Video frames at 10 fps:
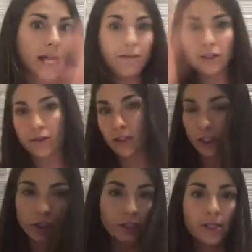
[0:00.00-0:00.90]
have different
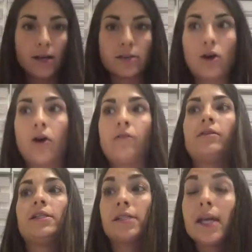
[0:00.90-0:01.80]
teaching styles and all
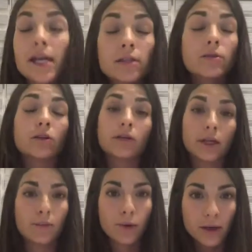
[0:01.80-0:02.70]
of these things, which are
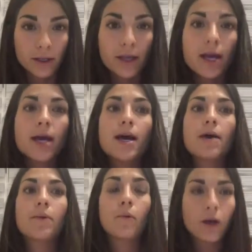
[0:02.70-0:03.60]
really important.
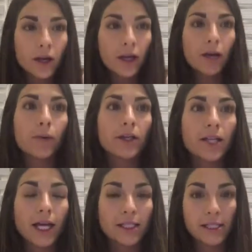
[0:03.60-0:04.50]
But what are you going to bring
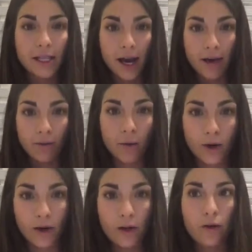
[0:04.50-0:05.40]
to that staff?
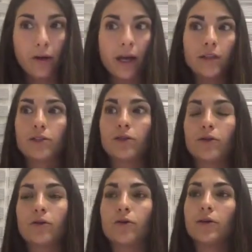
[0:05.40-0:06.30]
What are you going
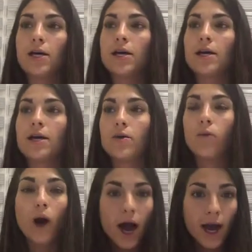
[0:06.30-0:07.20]
to,
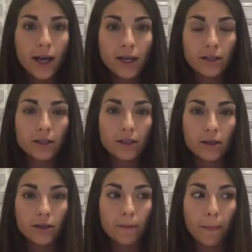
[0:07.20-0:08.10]
why
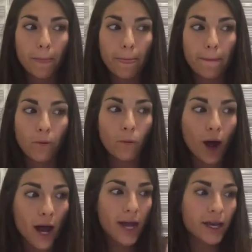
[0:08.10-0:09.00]

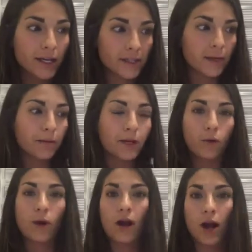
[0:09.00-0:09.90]
is somebody
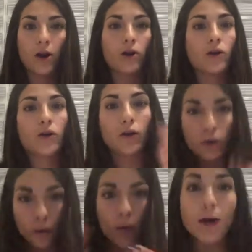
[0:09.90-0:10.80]
going to want to hire
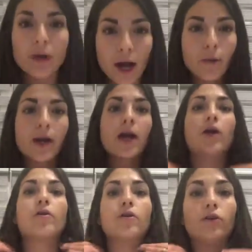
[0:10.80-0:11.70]
you? Why would I want to
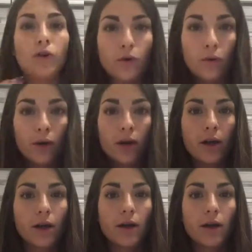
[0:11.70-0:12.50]
hire you